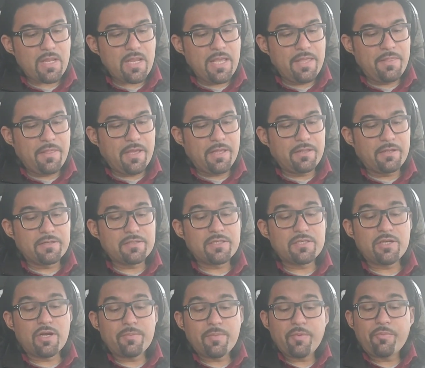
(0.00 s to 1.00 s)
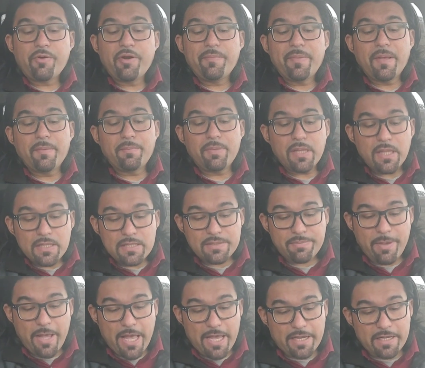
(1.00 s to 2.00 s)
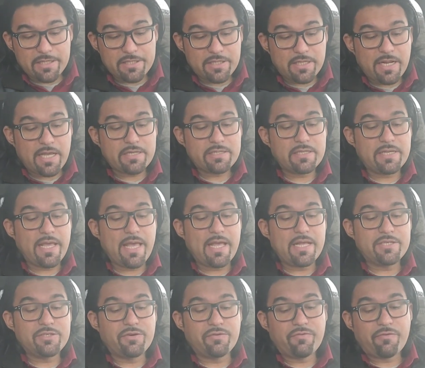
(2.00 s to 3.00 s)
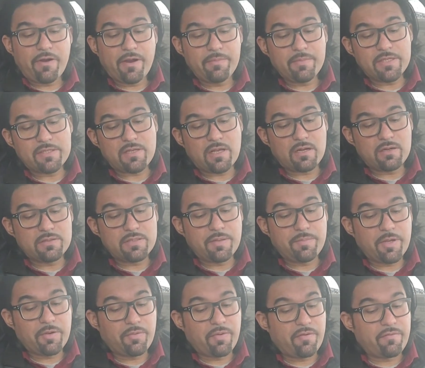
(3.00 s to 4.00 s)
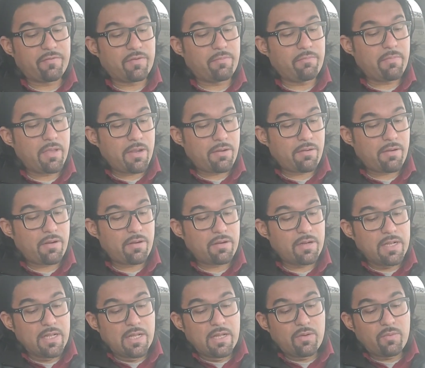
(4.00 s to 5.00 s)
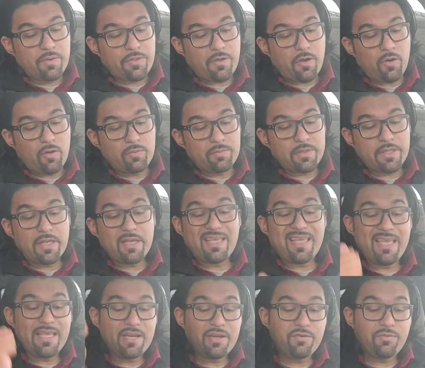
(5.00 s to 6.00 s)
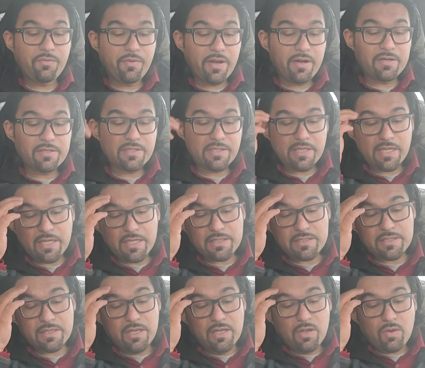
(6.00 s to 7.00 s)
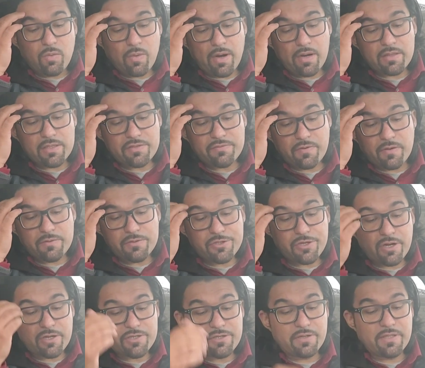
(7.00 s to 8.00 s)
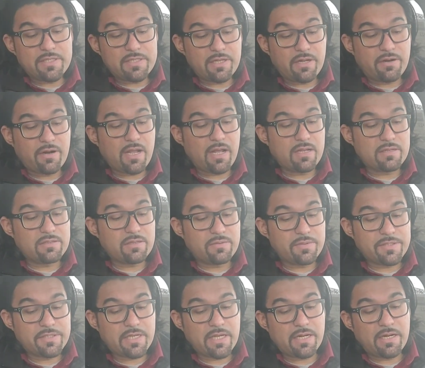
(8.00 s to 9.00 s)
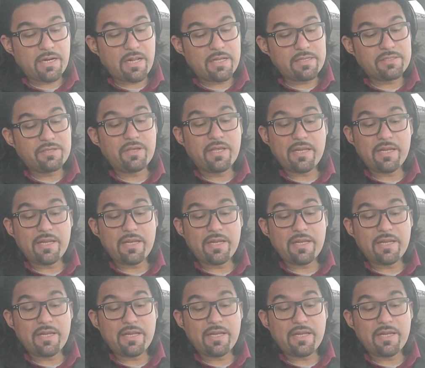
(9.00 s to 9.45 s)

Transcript: And then there's a Turbo Premium Plus package that actually adds your frameless auto-dimming rearview mirror with home link, heated rear seats, wireless phone charger in the center console, which is kind of nice.